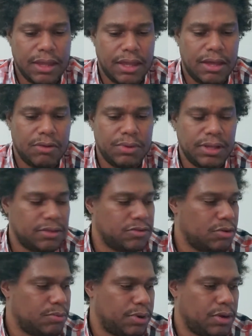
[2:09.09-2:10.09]
we get
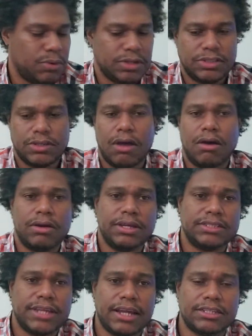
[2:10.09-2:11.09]
to a point where Saul
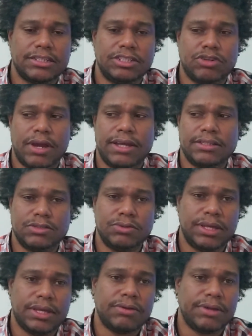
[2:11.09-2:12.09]
is actually trying to
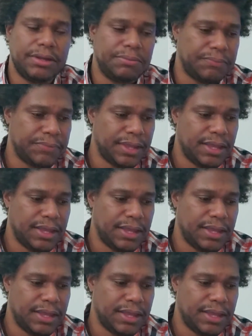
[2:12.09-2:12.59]
kill him.